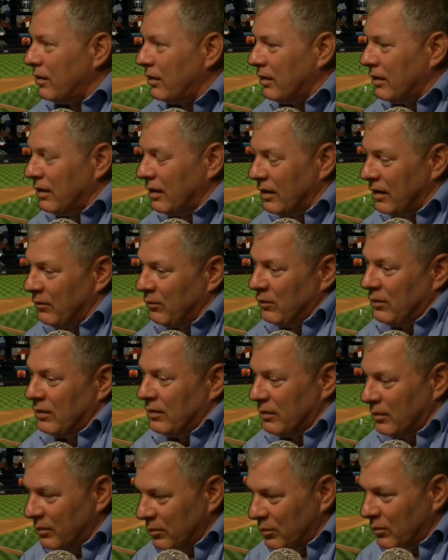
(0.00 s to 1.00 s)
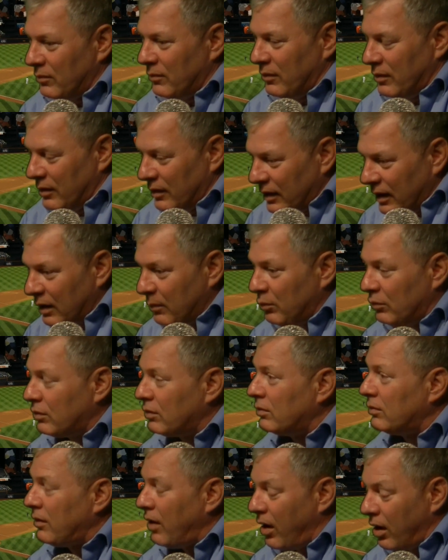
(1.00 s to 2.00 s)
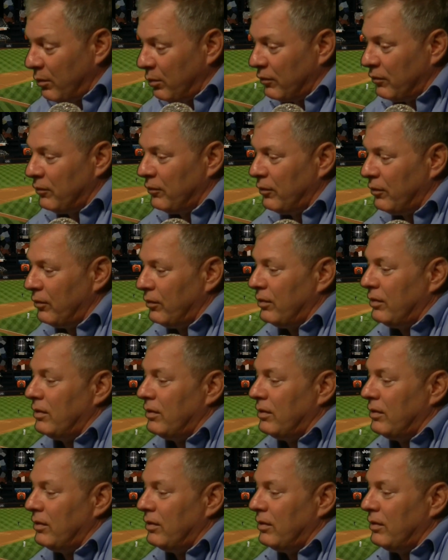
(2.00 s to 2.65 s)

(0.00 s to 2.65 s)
and, and I've been able to talk with her.